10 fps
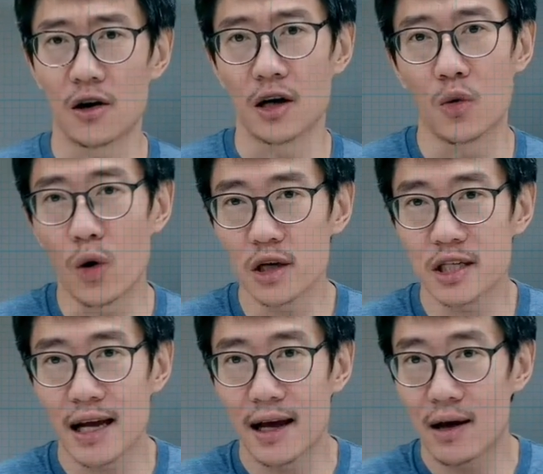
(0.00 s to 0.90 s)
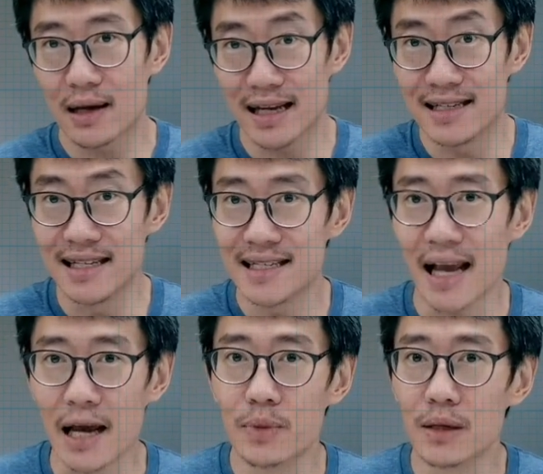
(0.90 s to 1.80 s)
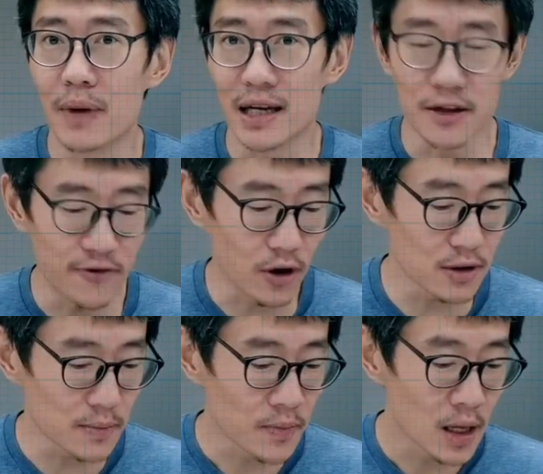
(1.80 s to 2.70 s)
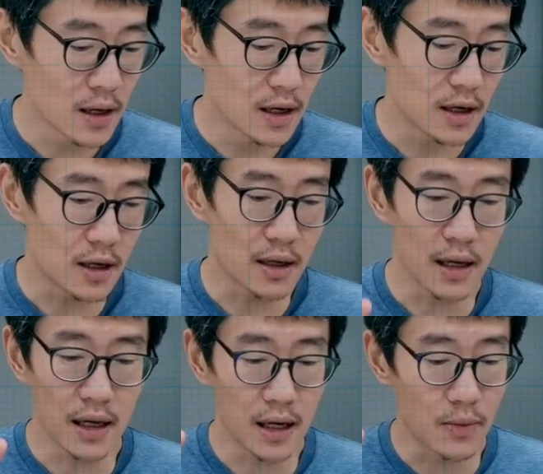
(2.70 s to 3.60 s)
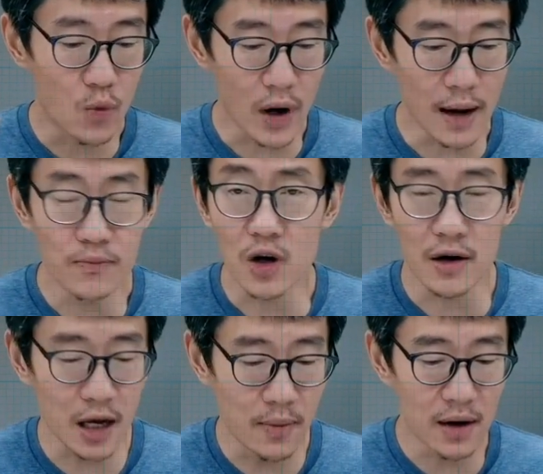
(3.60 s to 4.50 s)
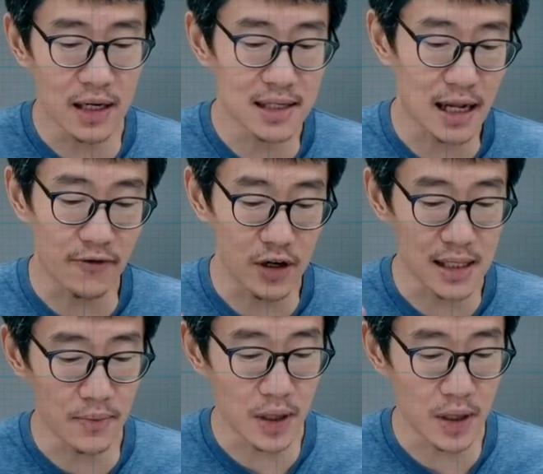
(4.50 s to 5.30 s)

the watch is disabled by default. What I'm talking about is, like, for example, the